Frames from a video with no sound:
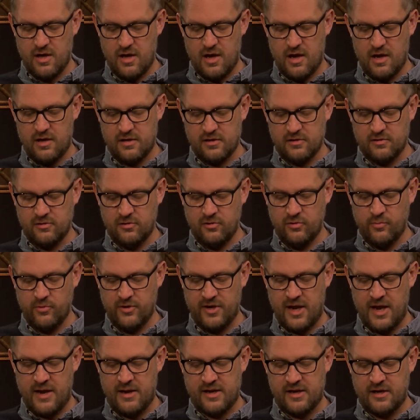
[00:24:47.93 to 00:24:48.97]
an
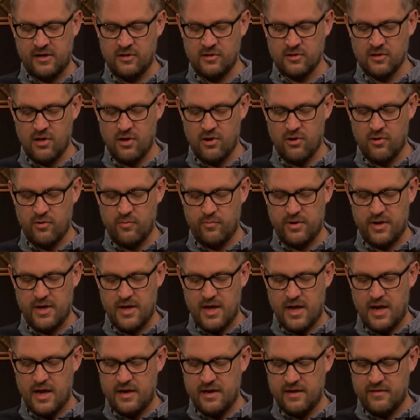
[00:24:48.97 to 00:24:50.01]
illuminated globe,
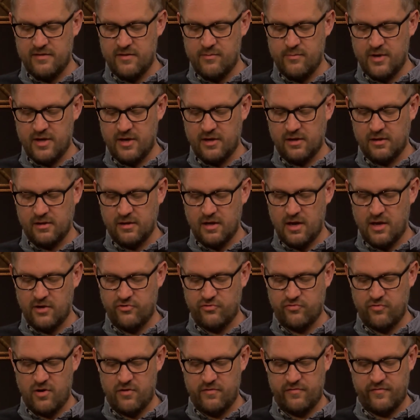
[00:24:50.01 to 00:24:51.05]
and in the middle, a
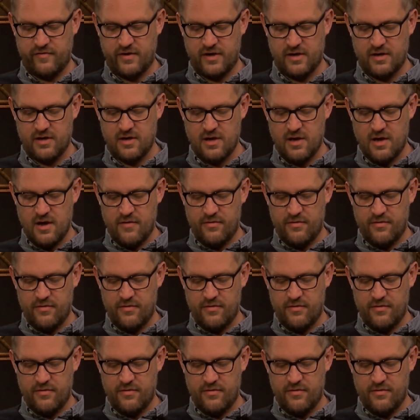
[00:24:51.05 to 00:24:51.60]
trophy,